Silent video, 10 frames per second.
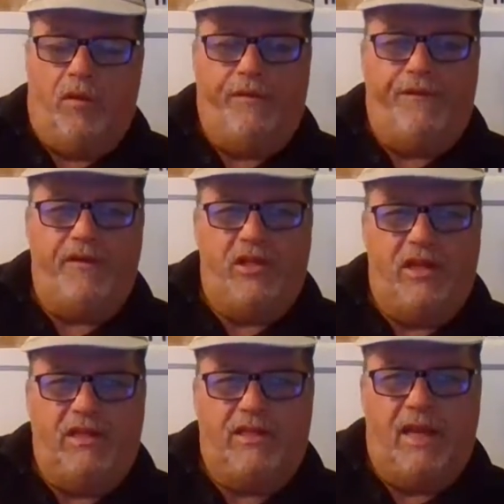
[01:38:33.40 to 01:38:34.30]

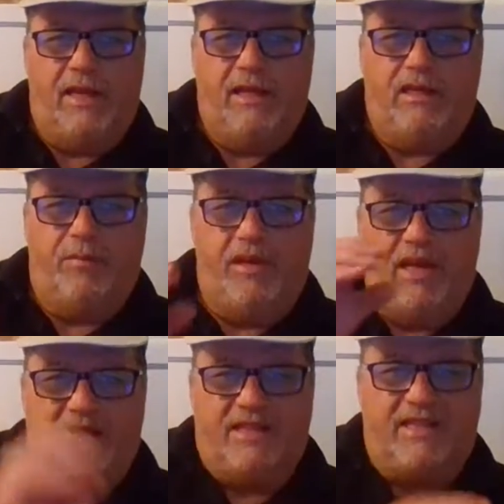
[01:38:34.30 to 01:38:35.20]
fishing is tending to
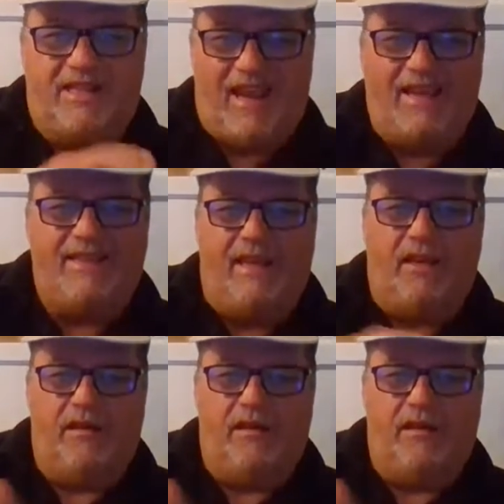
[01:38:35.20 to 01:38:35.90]
be a static.